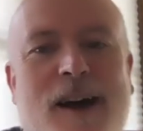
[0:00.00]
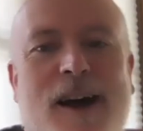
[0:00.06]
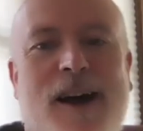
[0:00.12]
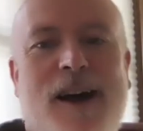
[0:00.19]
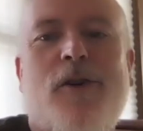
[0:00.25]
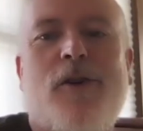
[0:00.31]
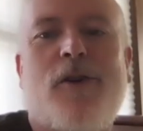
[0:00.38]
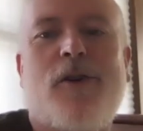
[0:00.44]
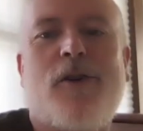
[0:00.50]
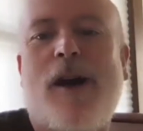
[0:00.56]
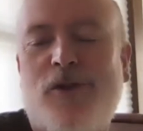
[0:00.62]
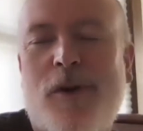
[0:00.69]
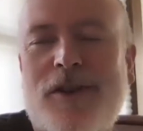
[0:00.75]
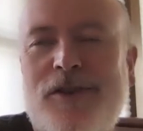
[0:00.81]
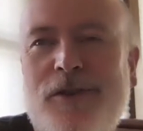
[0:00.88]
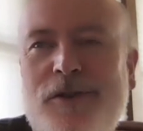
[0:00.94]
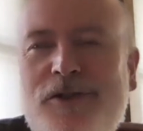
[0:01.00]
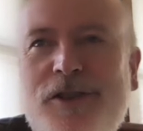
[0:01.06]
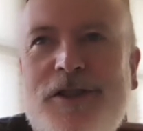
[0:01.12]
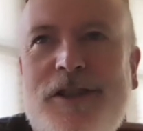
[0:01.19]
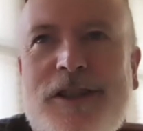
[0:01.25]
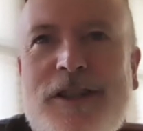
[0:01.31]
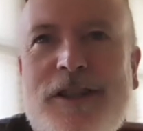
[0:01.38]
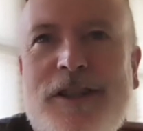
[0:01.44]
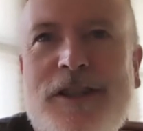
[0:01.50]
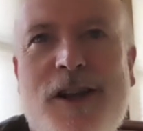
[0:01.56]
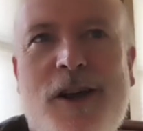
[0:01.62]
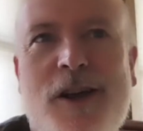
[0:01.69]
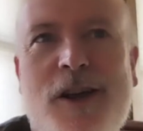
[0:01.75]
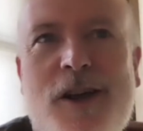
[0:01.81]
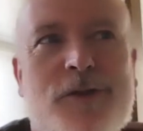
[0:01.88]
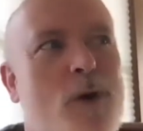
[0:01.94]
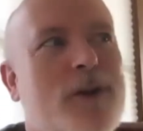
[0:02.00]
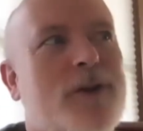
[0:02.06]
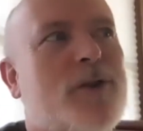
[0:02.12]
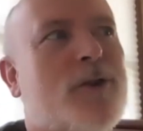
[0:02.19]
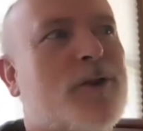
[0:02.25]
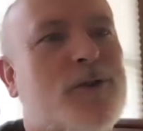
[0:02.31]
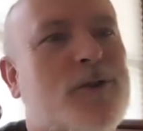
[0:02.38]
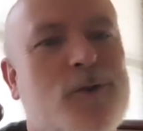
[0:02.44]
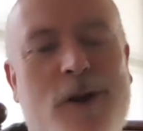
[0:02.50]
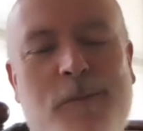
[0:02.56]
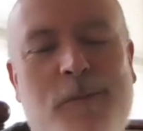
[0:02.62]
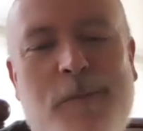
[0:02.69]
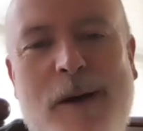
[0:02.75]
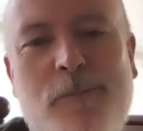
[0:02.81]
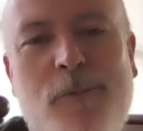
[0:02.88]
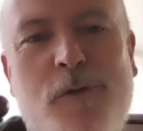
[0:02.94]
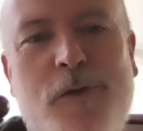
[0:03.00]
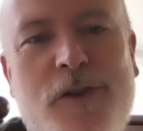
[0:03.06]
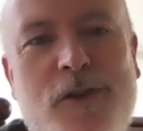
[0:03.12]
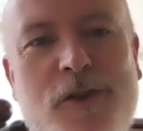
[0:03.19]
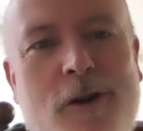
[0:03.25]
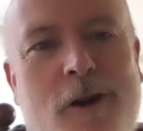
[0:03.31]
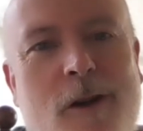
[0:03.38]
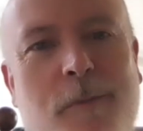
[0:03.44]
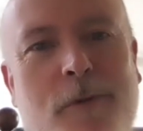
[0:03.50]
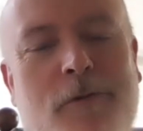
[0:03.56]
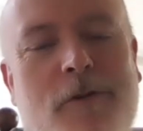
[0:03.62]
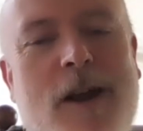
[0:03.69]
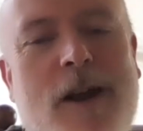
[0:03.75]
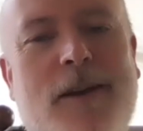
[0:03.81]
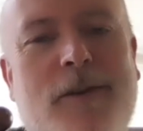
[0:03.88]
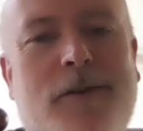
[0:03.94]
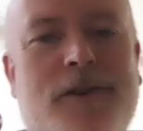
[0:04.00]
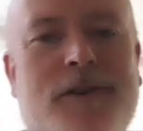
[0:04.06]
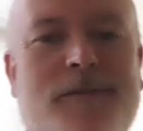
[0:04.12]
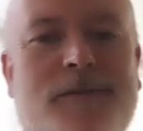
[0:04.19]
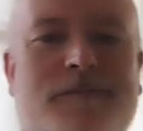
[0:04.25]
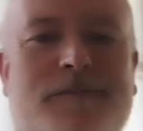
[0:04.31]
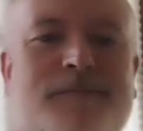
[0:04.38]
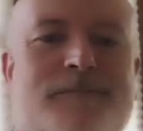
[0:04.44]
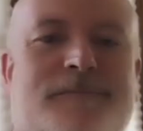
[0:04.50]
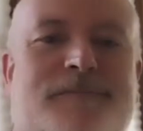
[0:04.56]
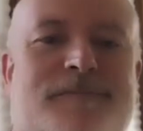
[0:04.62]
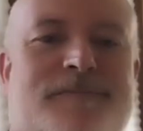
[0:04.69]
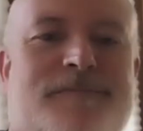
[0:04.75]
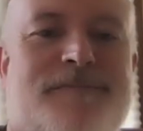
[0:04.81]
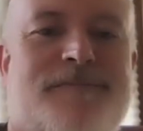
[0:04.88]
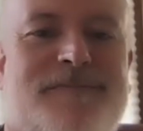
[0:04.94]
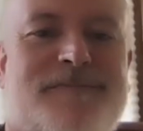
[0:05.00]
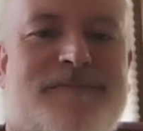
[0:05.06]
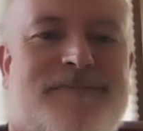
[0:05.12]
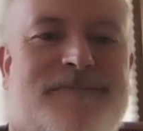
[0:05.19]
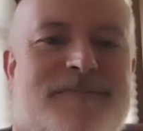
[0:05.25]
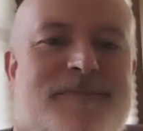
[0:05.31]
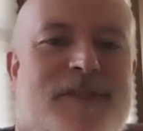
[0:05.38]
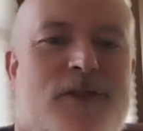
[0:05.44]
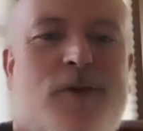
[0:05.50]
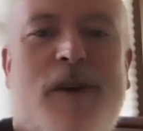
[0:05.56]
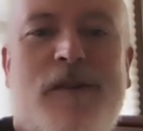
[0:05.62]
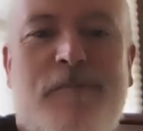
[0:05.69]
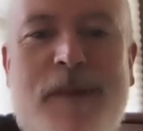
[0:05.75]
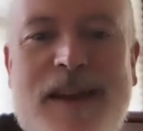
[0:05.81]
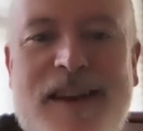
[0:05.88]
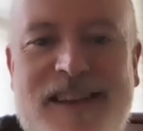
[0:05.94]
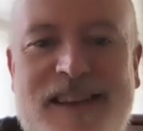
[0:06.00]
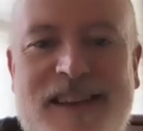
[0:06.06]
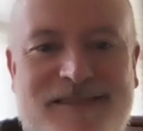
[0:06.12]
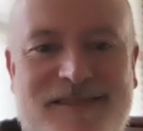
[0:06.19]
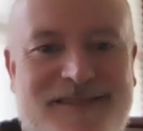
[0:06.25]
although I do want you to just at least tell us one good story about moving your harp around, because you have many.